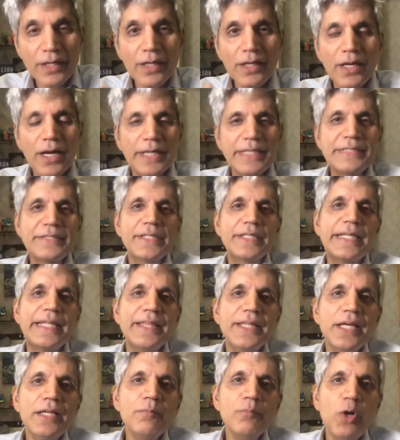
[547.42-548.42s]
And he said,
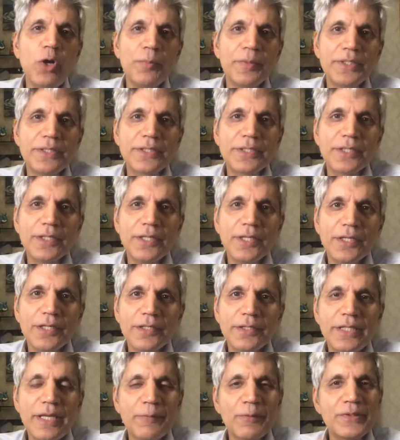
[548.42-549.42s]
in that moment,
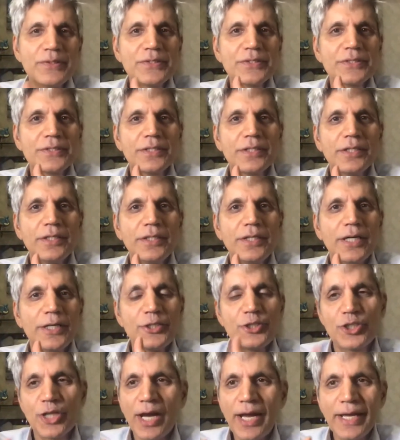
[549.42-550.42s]
there was a
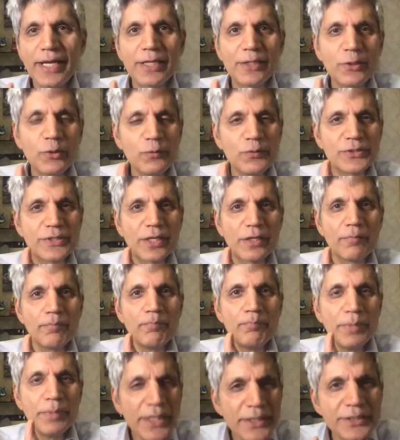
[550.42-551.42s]
child who was kind
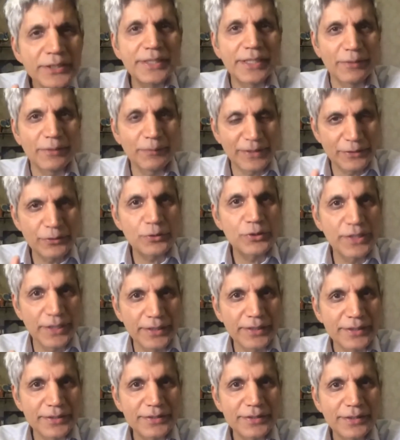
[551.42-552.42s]
of bursting into
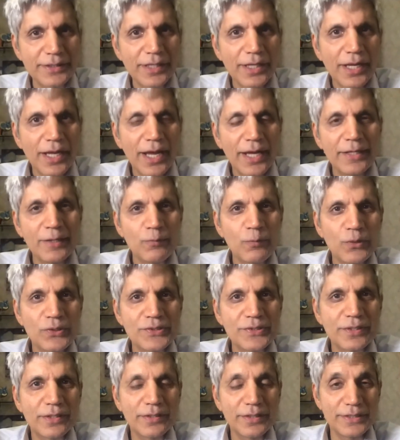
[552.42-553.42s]
tears. And it
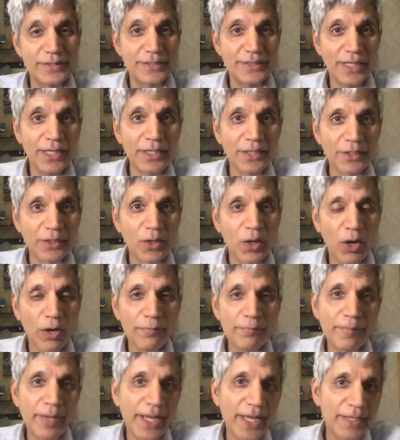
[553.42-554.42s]
was the son
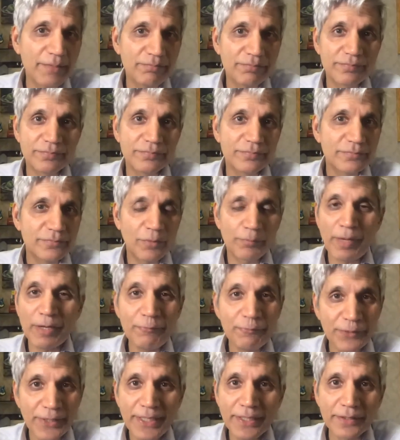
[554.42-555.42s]
of my
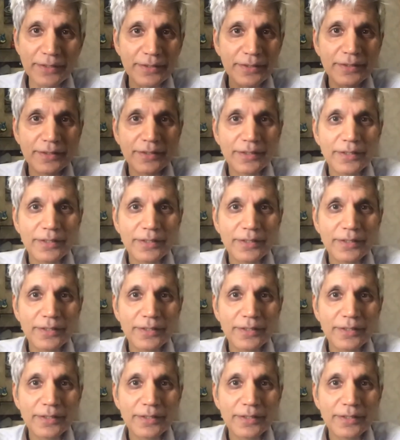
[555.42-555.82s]
friend.